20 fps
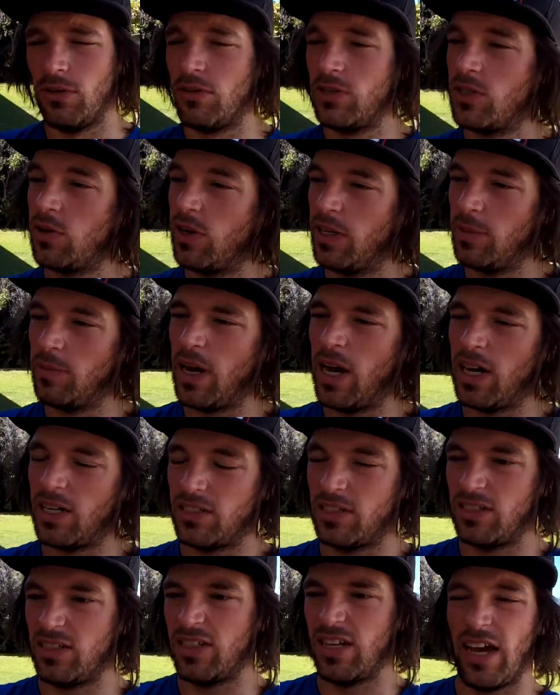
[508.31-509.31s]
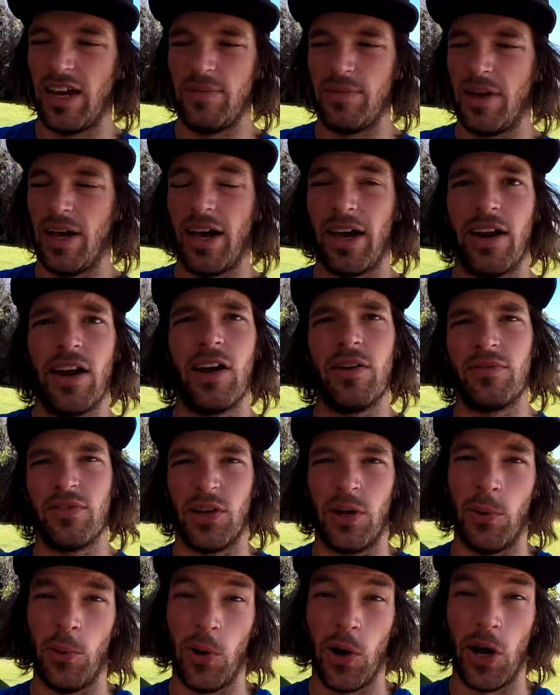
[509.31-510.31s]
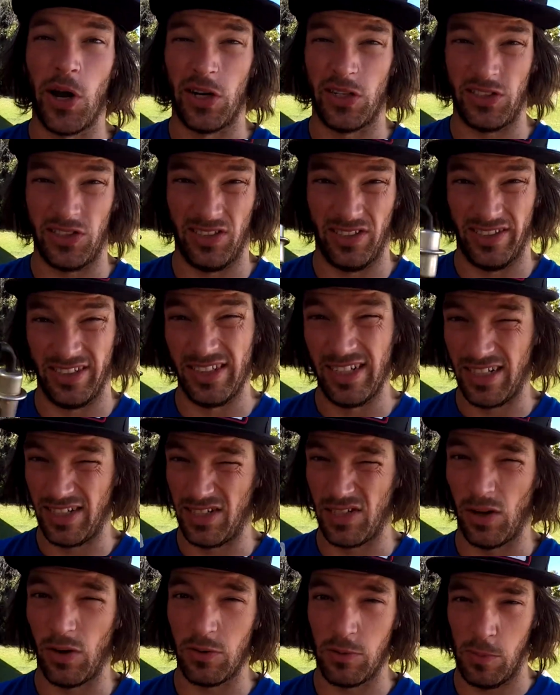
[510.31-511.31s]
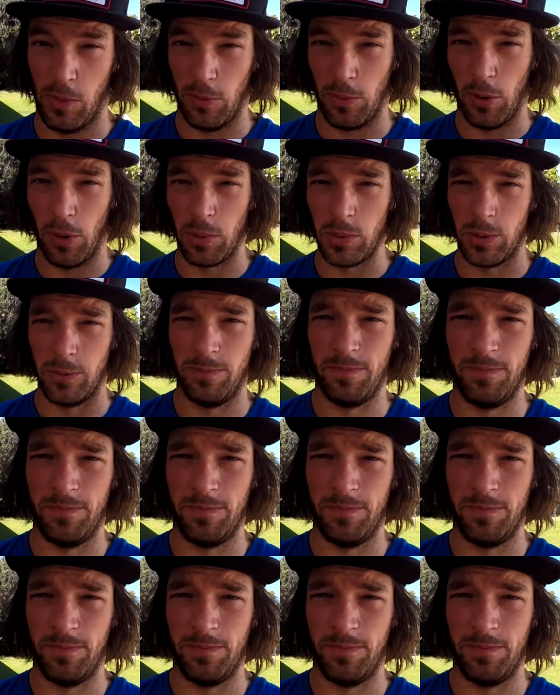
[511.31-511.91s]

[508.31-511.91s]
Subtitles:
20 bucks, ain't bad. Hopefully it works. It solves my problem.